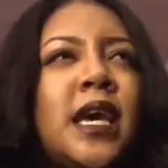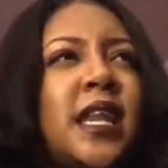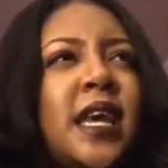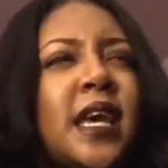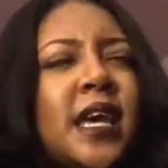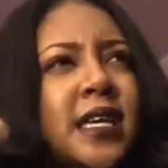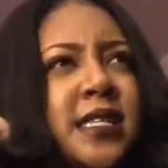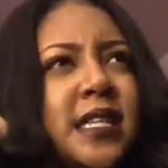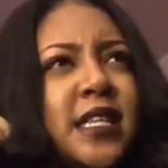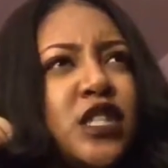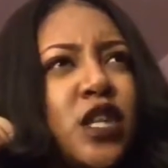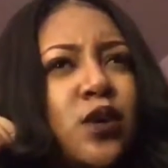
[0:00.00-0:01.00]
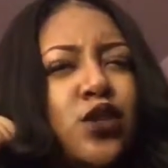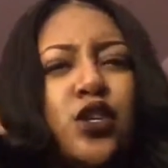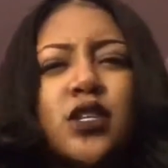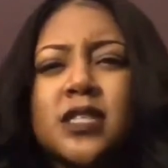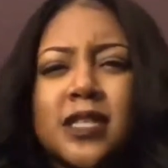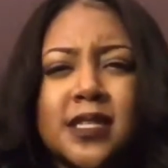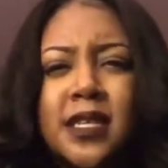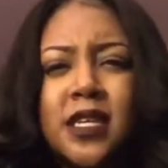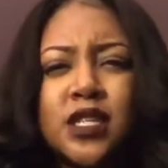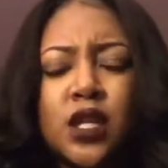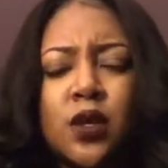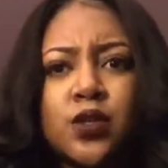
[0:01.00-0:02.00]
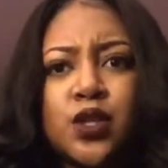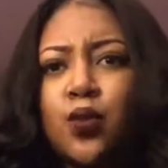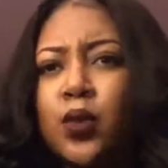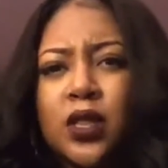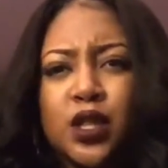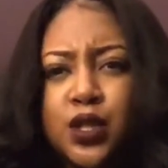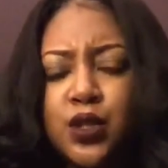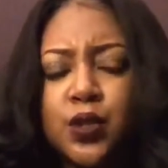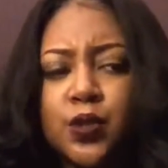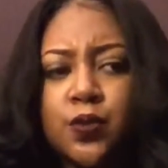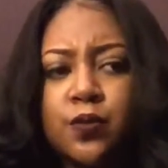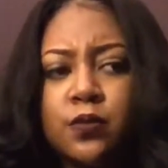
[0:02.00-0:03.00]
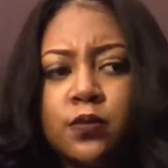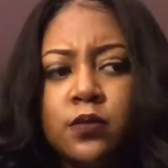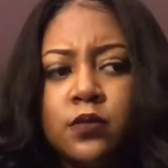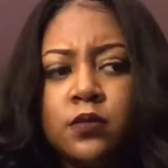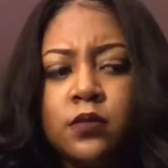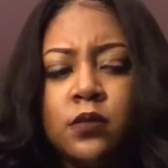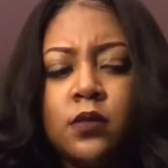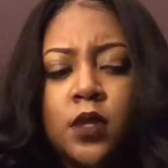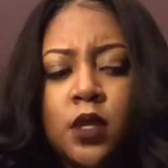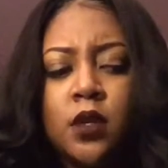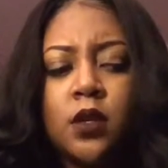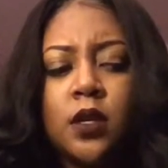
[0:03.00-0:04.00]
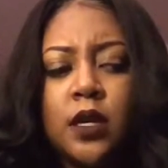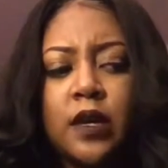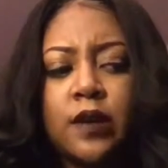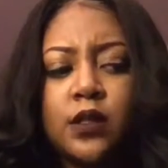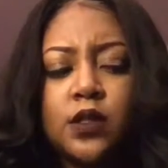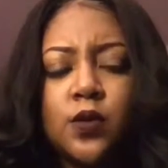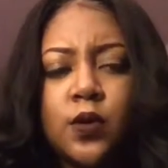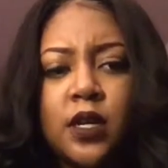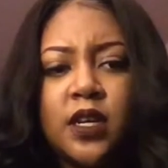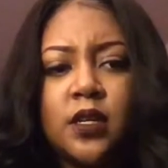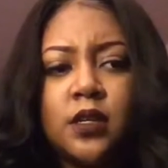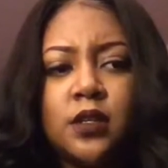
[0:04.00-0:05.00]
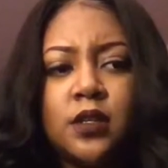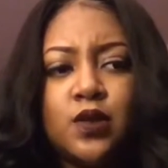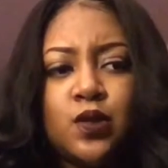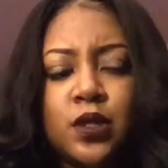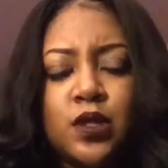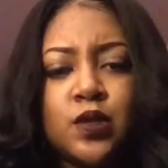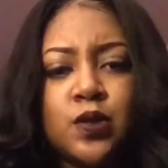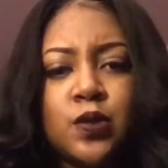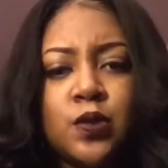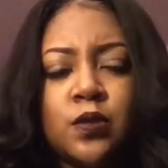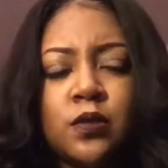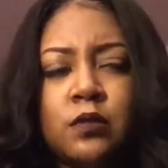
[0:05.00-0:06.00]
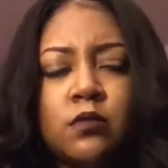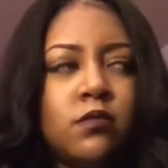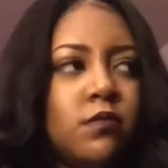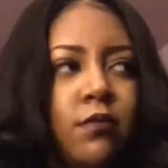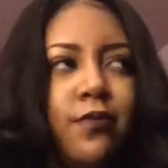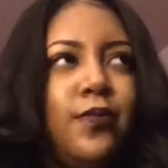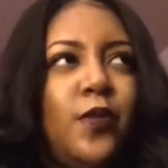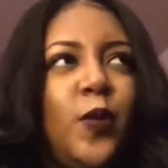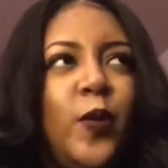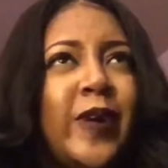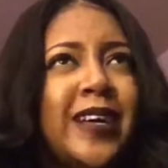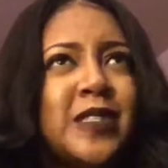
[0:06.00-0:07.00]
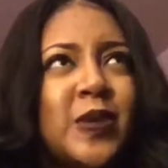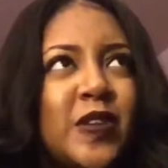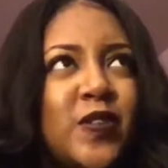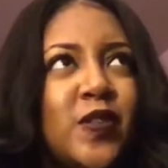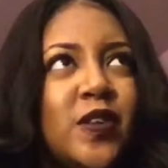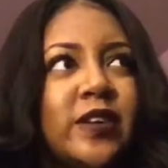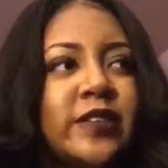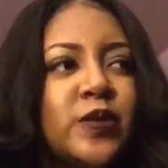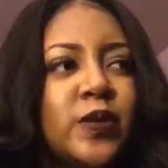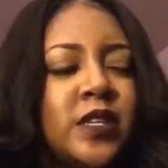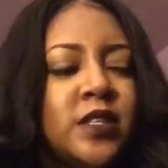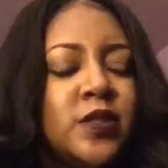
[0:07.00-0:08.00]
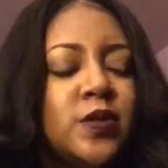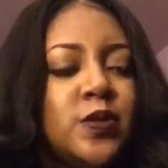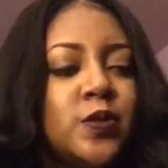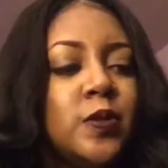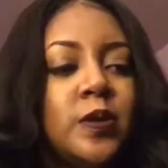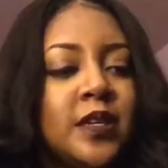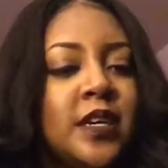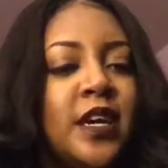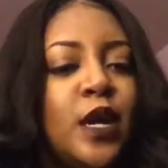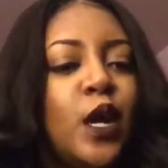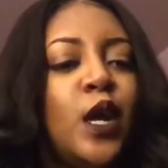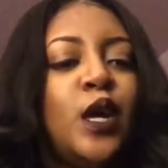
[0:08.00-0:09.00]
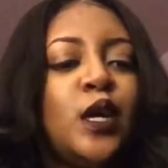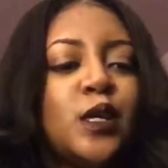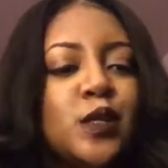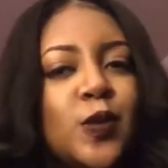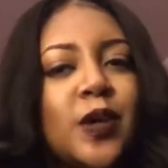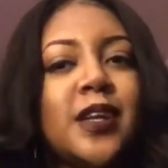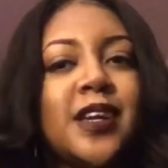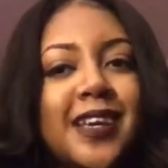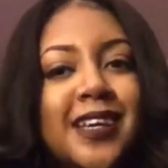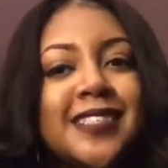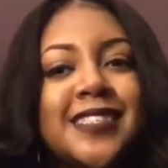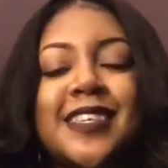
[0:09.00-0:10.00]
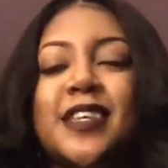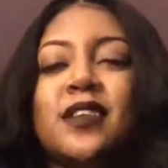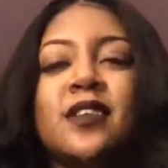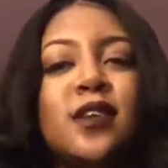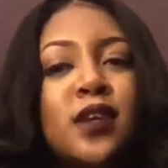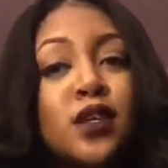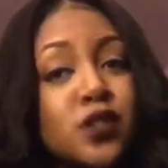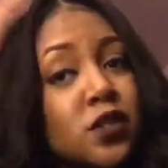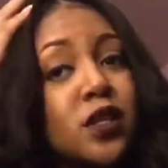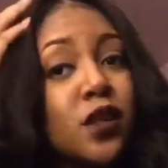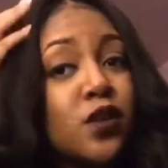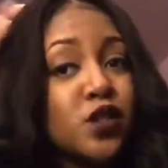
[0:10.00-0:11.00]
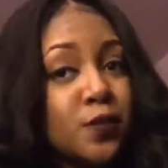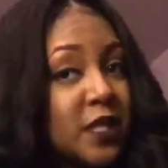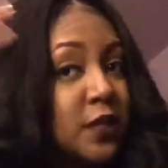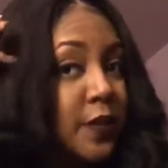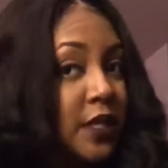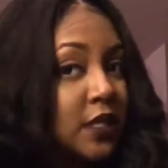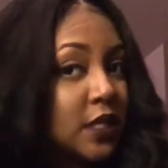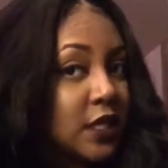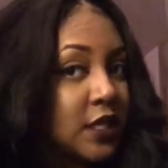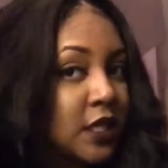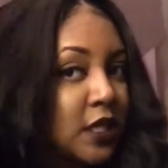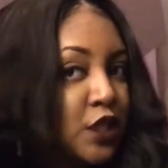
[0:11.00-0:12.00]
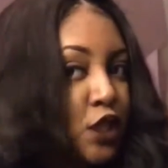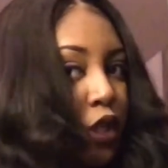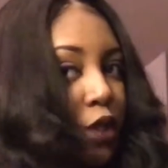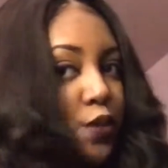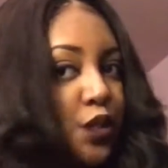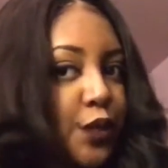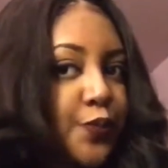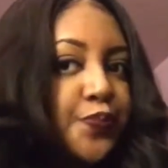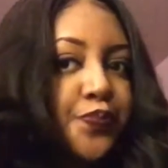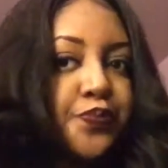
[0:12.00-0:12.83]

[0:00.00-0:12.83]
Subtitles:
and an 18-inch closure or 16-inch closure, one of the two. Yeah, 20, 22, wait, 24, 22, 20, 18. So the closure must be a 16-inch closure.